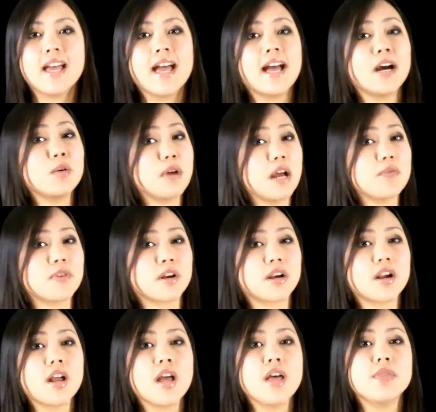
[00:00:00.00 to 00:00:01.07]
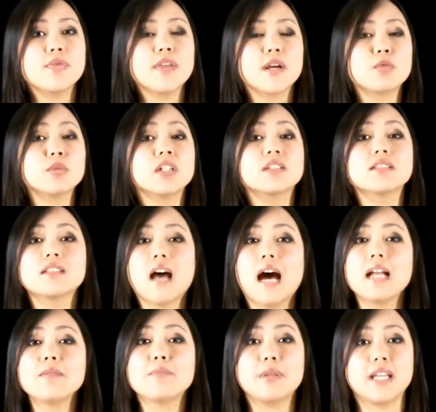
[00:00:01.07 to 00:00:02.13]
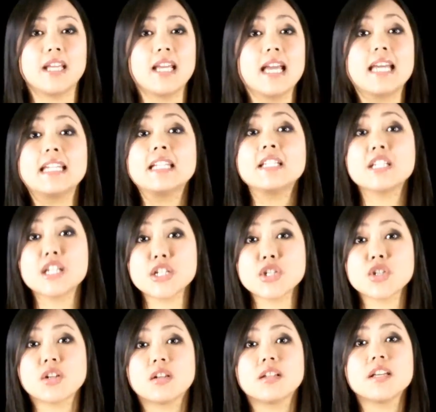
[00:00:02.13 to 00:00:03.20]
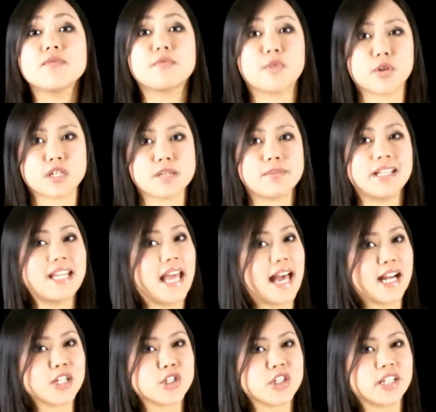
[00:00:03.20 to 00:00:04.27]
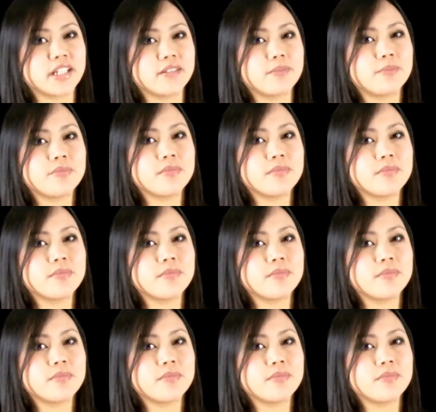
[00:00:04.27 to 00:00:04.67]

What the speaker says: However, there will not be an initial enforcement action.